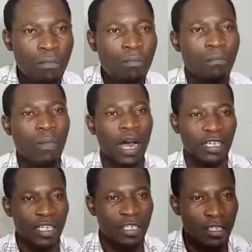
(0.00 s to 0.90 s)

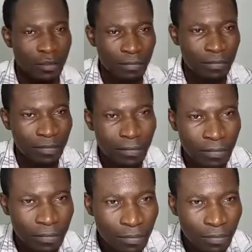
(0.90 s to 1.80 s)
others.
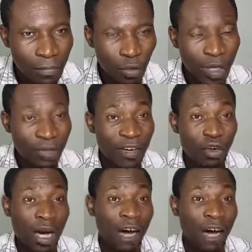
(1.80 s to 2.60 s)
Whenever you have